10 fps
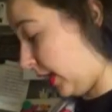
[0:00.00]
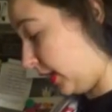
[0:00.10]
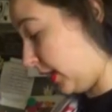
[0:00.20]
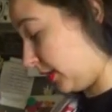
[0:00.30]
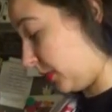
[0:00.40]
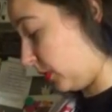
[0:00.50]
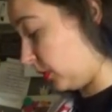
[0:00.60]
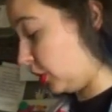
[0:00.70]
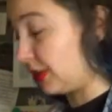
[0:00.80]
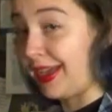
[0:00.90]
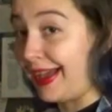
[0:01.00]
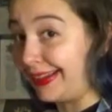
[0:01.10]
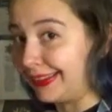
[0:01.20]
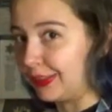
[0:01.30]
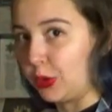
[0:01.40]
egg as opposed to just
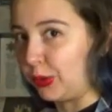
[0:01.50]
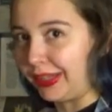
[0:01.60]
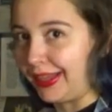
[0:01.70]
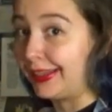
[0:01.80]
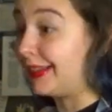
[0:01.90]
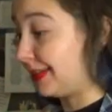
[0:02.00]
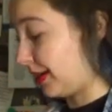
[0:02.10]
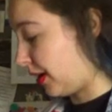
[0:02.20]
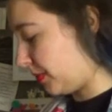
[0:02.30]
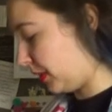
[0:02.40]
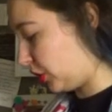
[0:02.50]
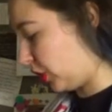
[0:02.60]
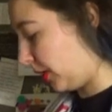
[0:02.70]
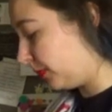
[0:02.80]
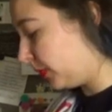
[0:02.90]
adding the cold egg into the hot
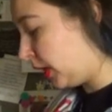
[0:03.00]
mixture